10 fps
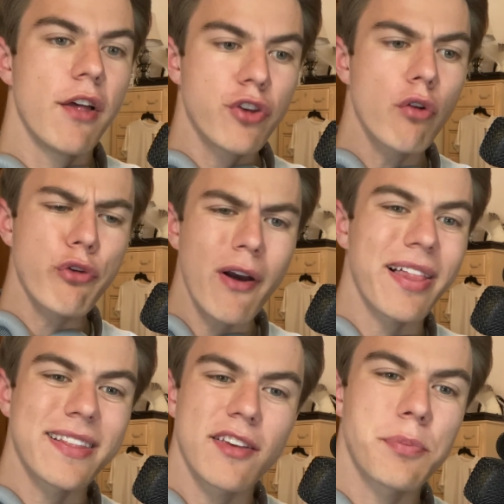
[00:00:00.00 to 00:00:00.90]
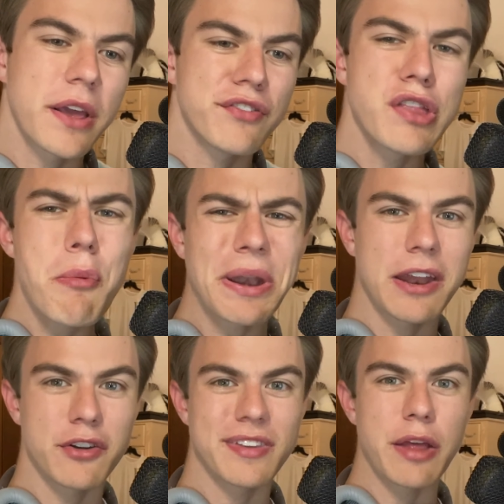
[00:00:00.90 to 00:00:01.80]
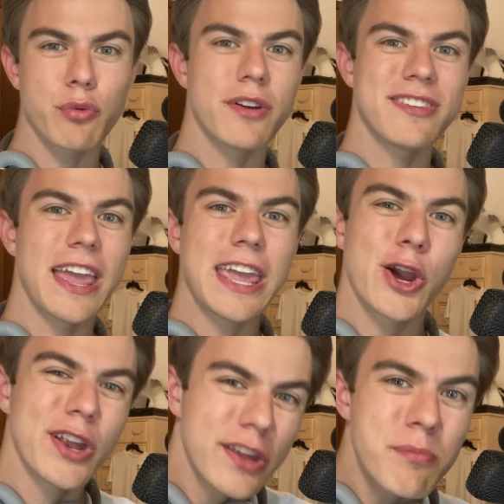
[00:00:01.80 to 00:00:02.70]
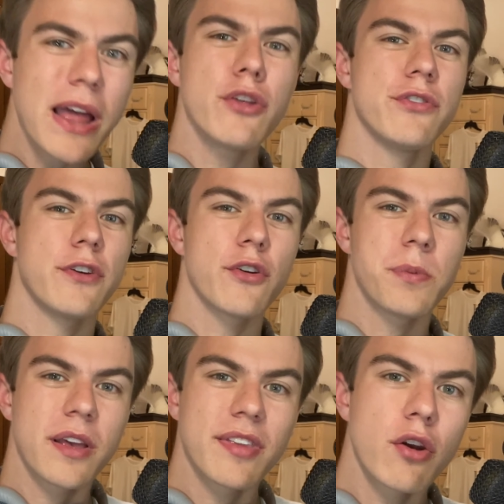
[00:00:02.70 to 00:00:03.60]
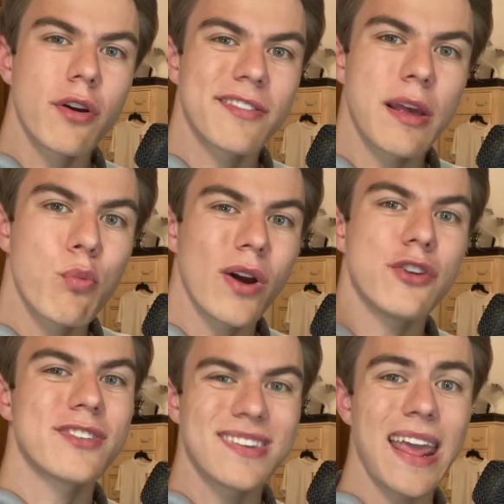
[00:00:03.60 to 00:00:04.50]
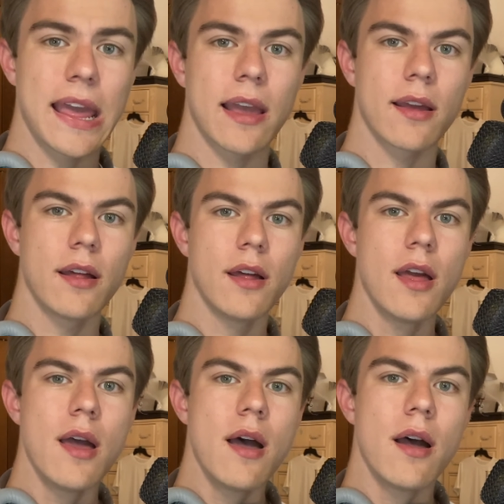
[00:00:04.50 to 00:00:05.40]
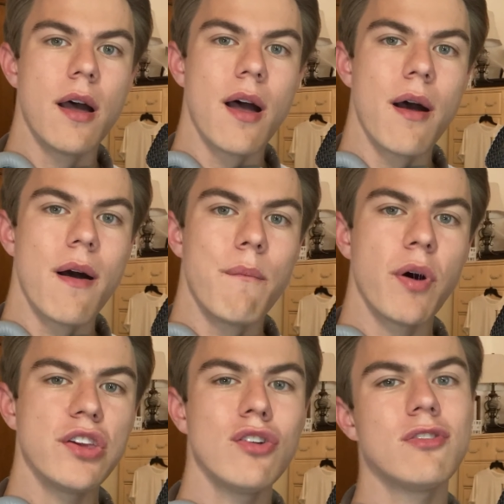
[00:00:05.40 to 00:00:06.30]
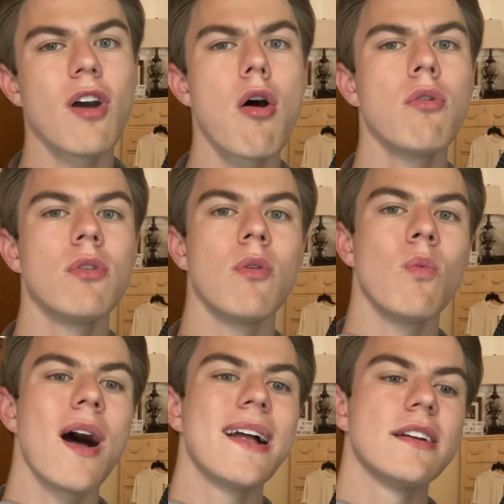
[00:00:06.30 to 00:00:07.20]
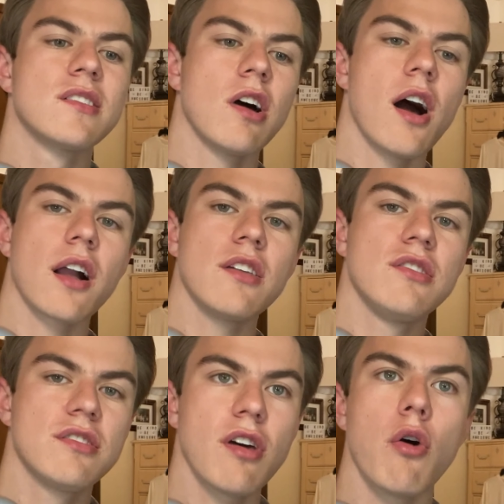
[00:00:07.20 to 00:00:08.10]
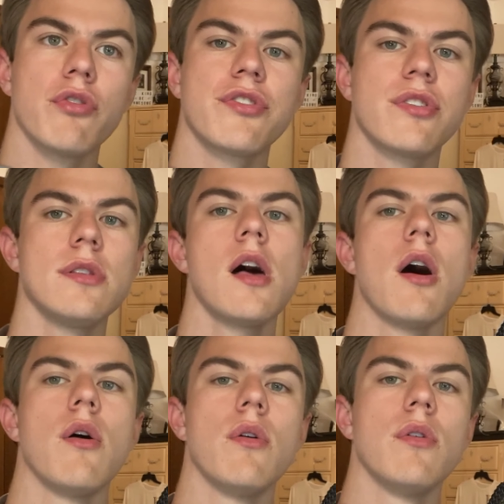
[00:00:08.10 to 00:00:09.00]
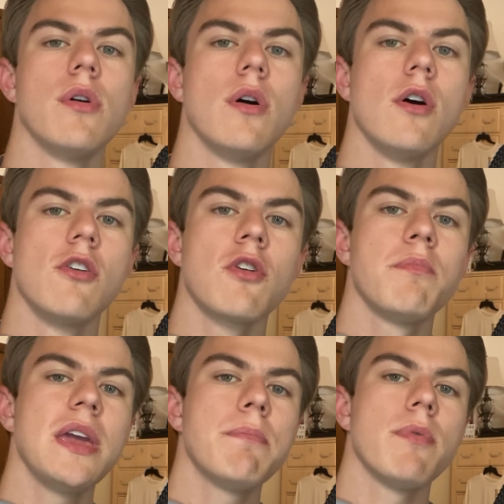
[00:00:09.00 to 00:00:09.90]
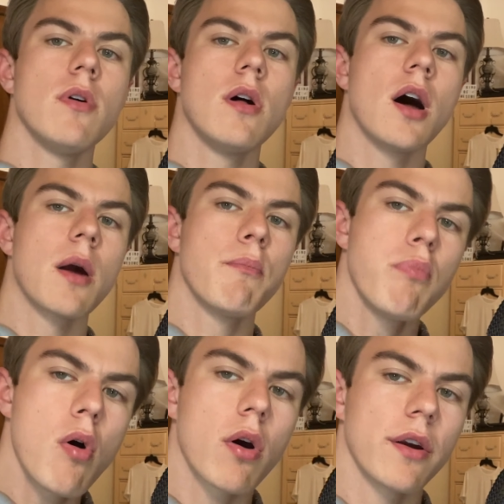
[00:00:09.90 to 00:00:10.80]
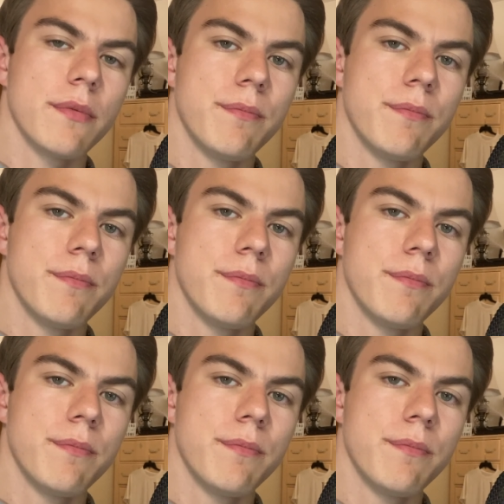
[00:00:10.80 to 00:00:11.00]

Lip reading: Don't talk like this because nobody understands what you're saying here, and you might lose viewers because they don't understand what you're saying. But you don't want to talk so slow where people are bored.